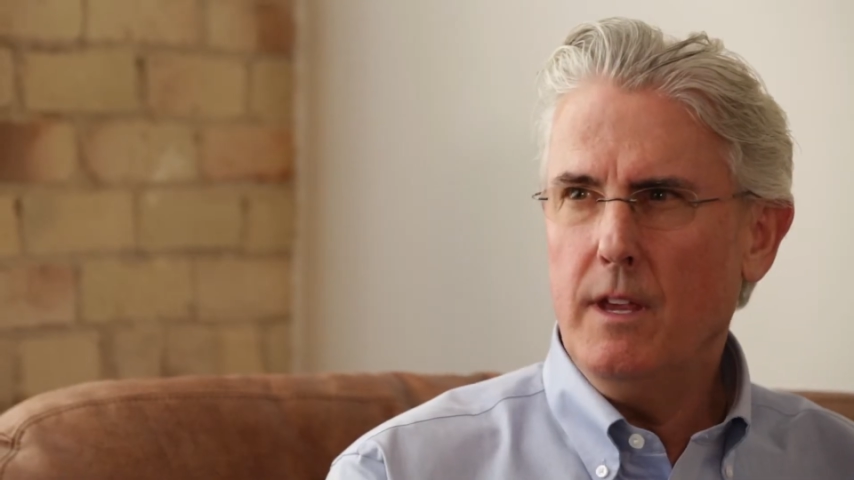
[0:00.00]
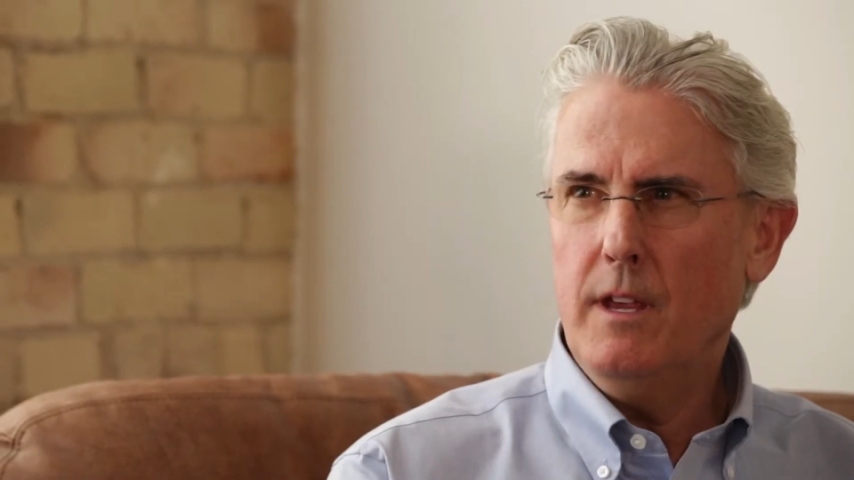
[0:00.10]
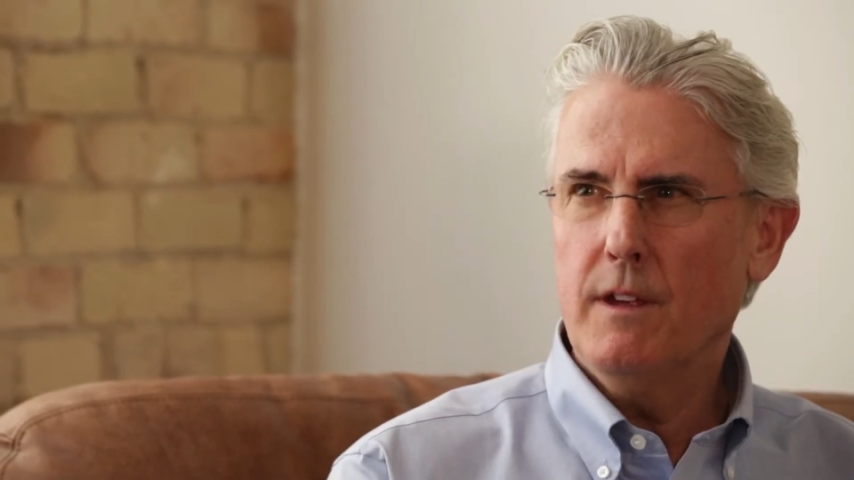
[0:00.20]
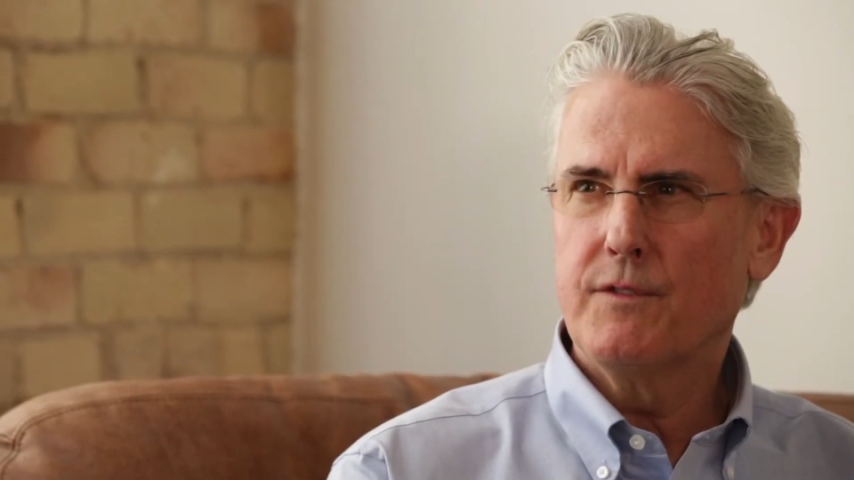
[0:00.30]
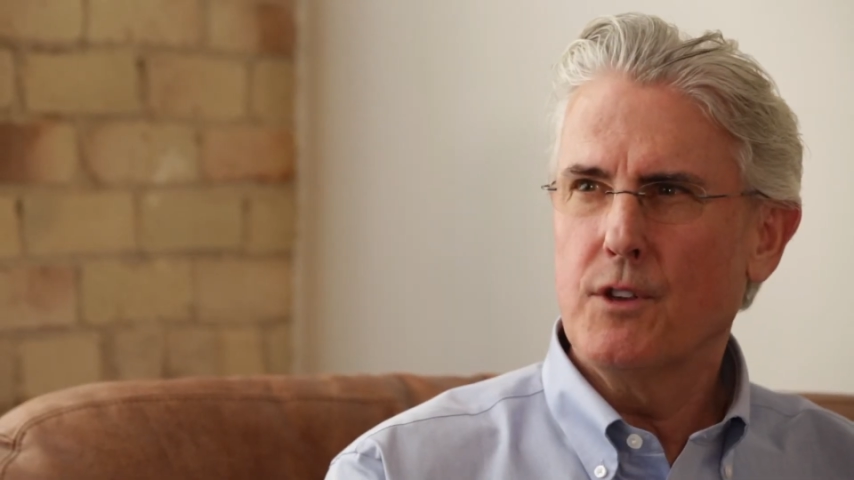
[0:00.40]

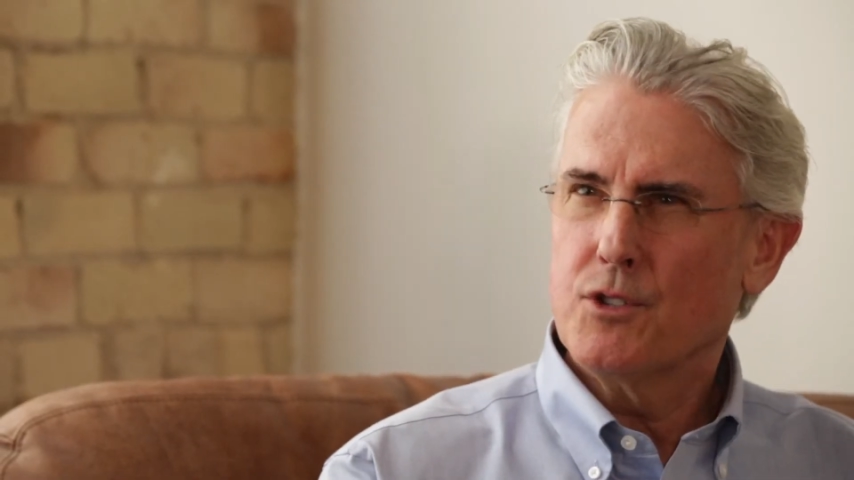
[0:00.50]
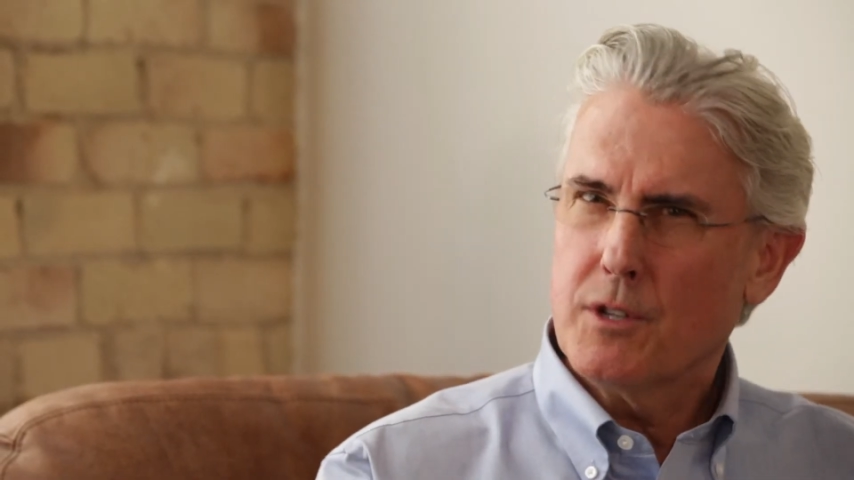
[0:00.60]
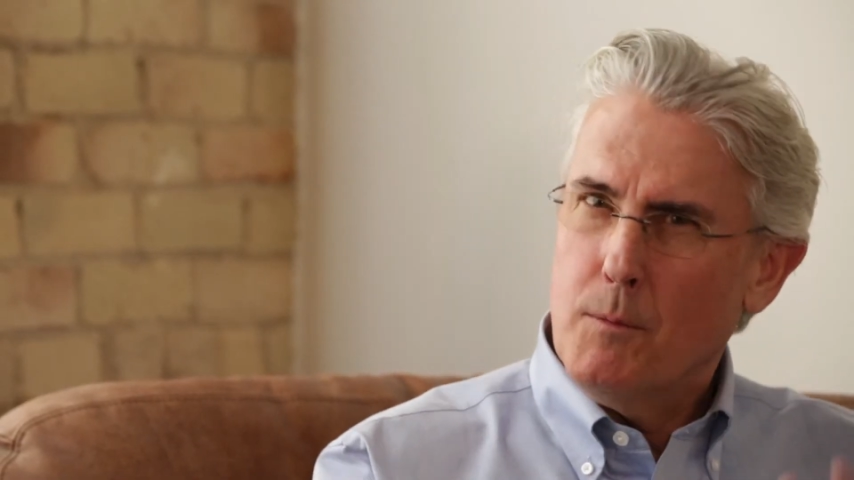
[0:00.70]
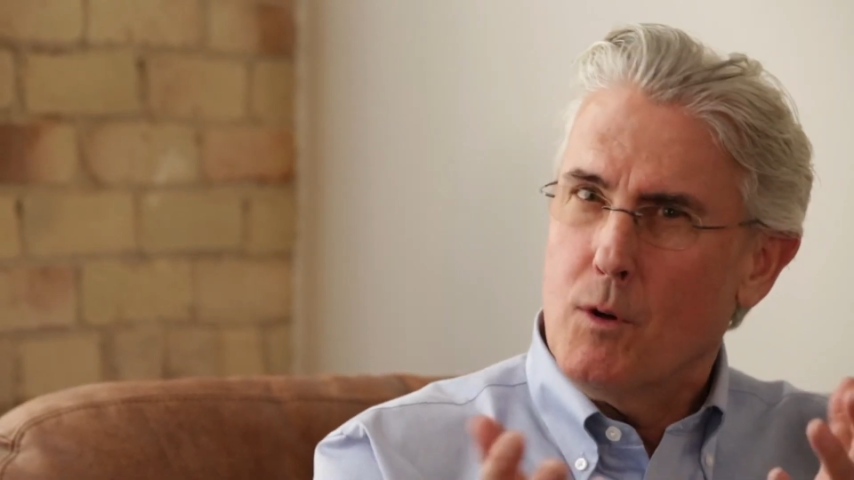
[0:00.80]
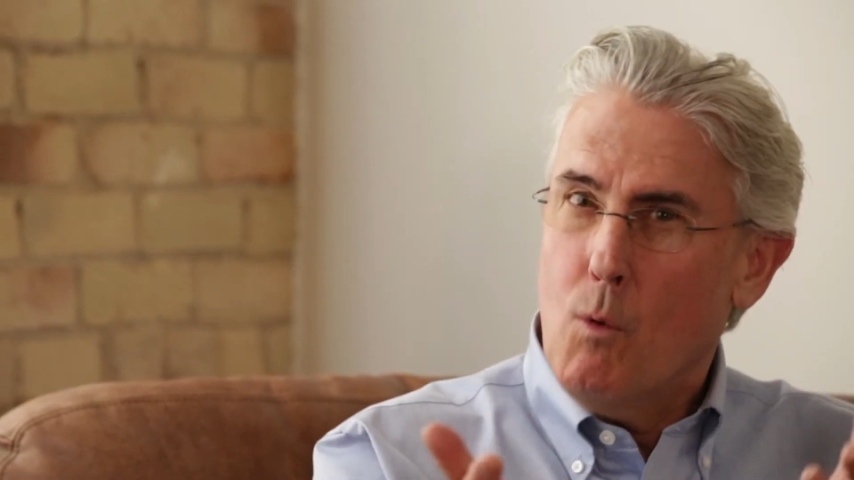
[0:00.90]
If there's
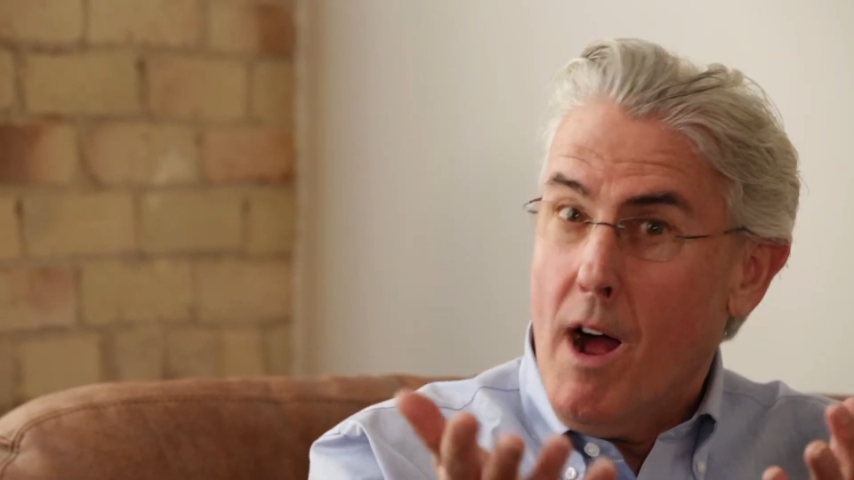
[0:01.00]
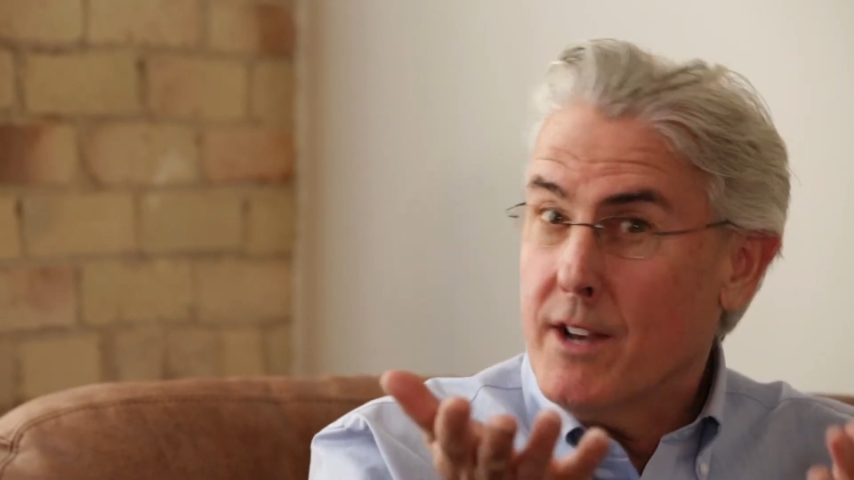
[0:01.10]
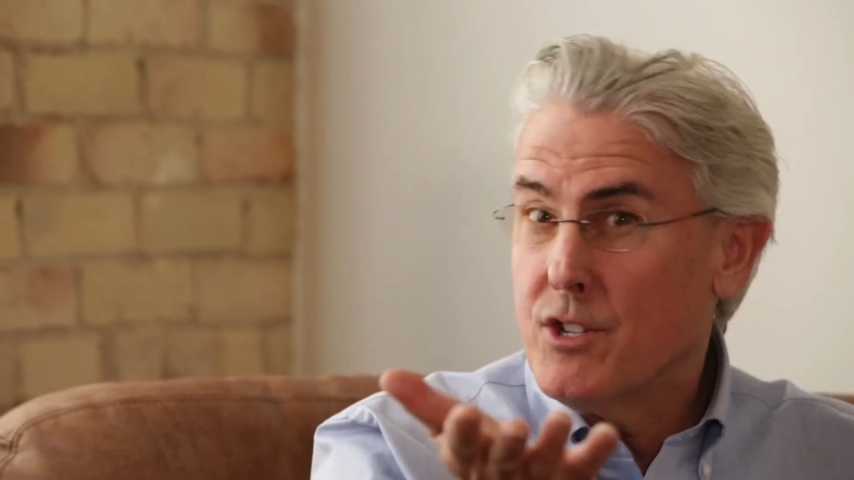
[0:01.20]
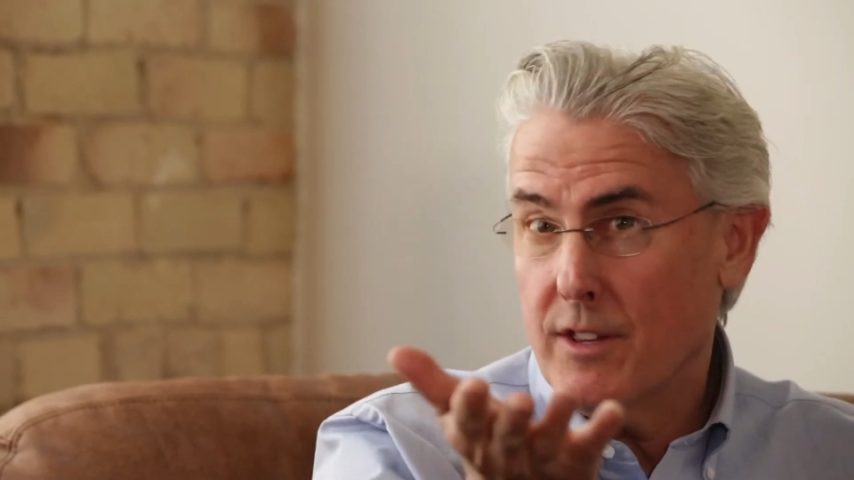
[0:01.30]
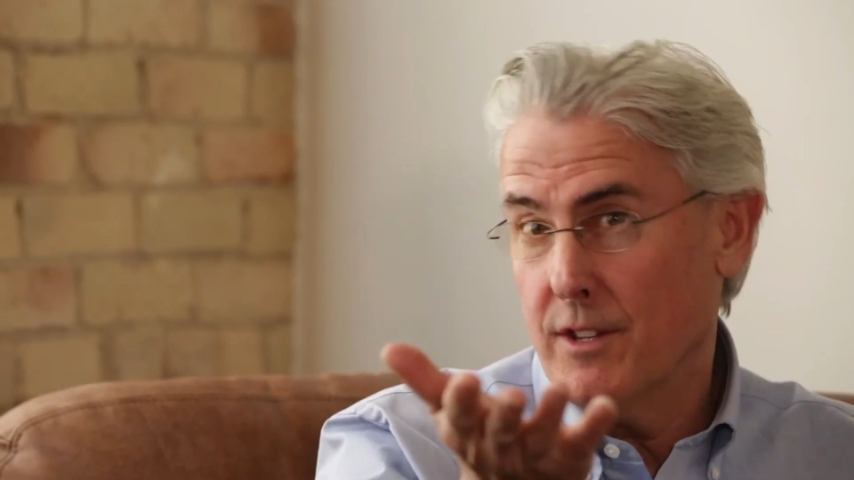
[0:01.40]
someone
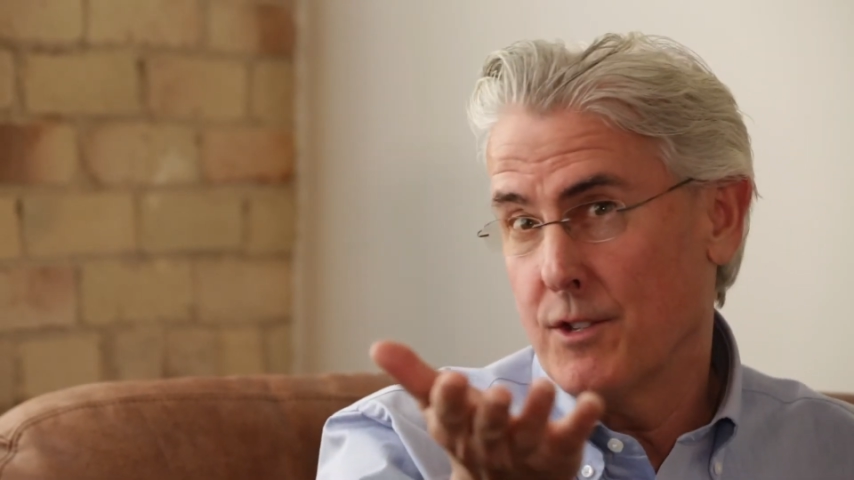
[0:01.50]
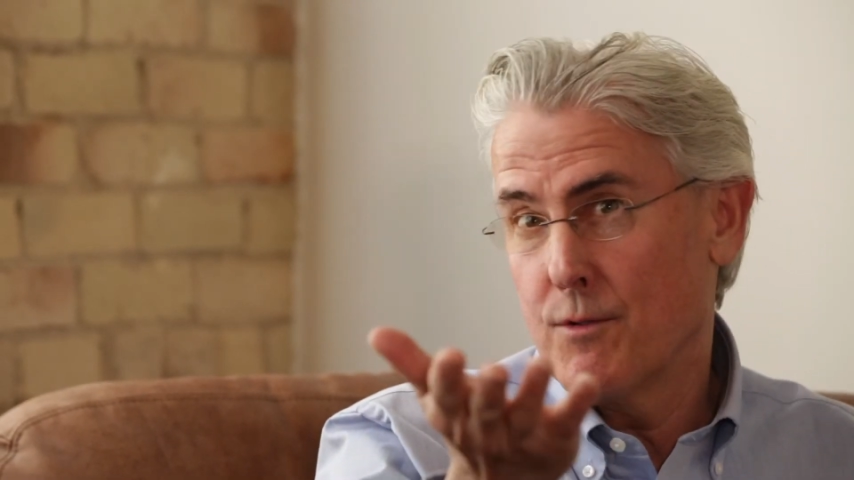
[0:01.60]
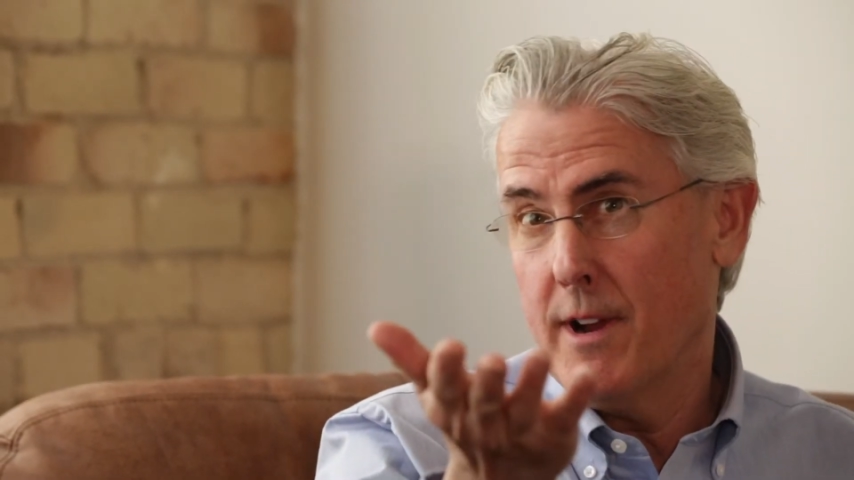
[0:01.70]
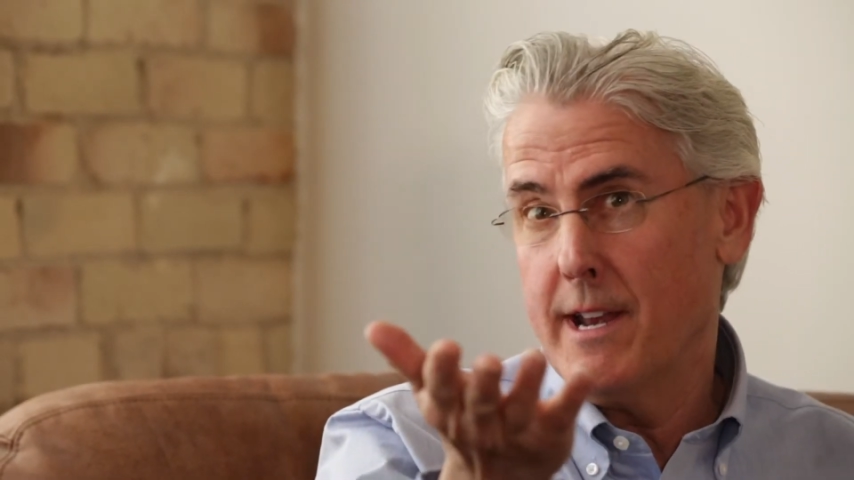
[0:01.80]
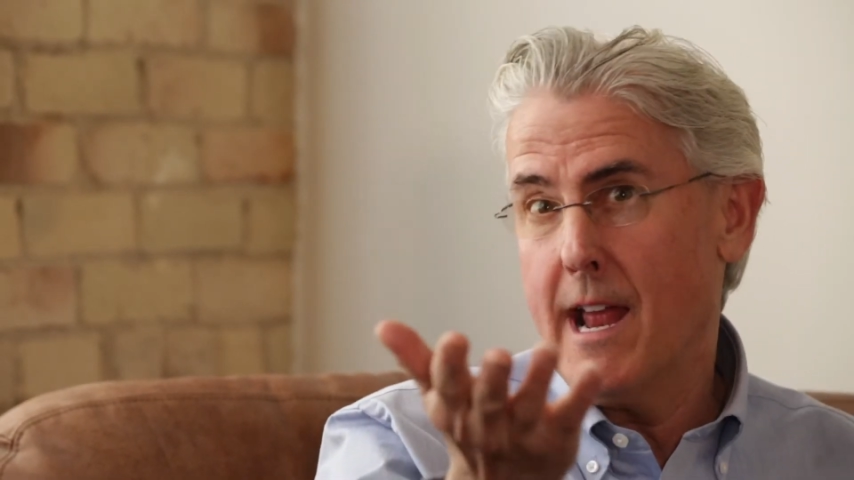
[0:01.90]
watching
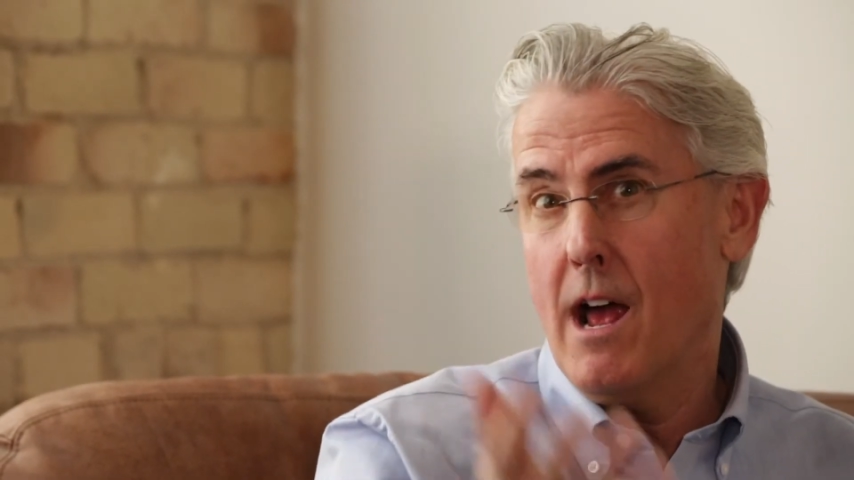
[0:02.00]
this right